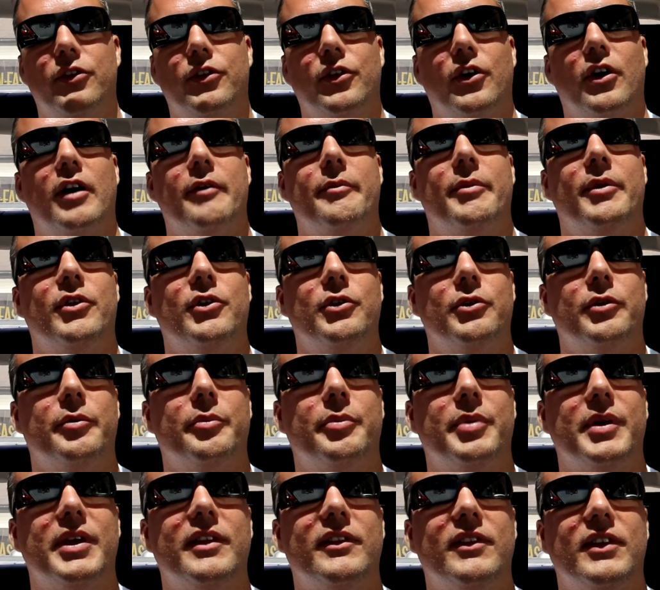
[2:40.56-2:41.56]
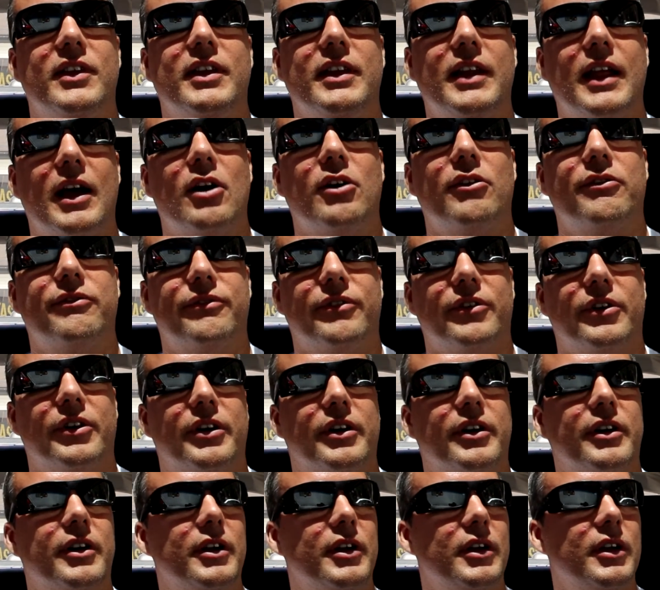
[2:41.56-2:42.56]
So I've been doing PT now
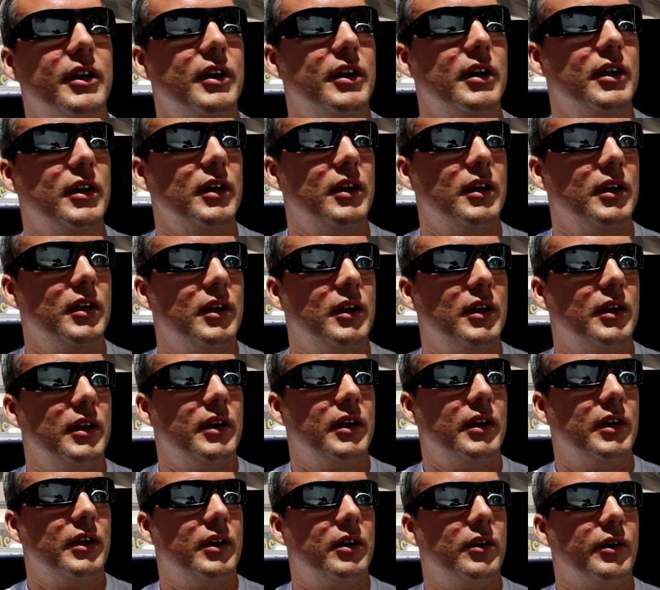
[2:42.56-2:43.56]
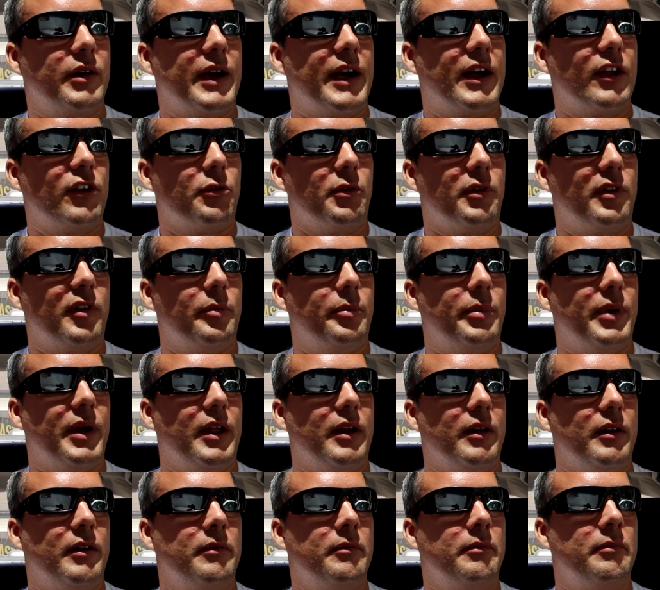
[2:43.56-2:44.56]
for, oh gosh, what's it
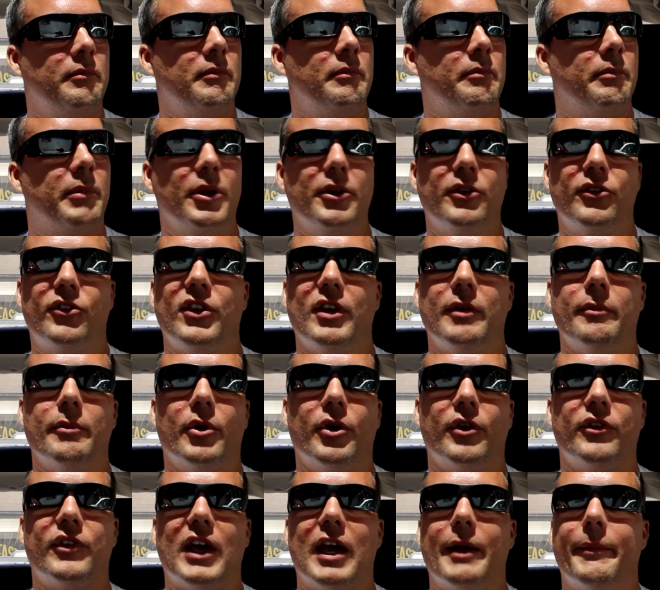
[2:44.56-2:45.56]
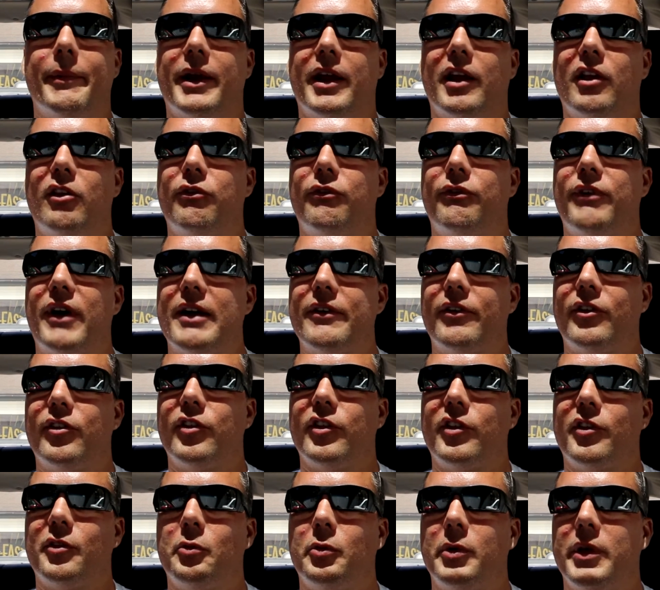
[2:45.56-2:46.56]
been? About the same amount of time, I guess, 5 or
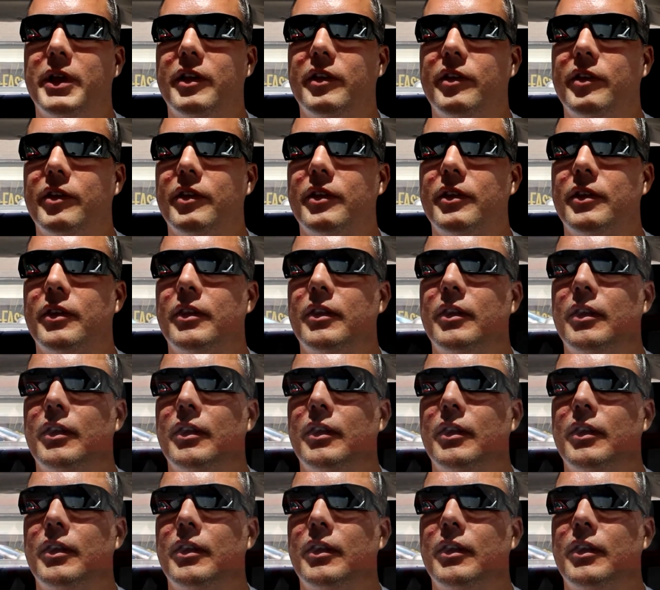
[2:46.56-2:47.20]
6 weeks.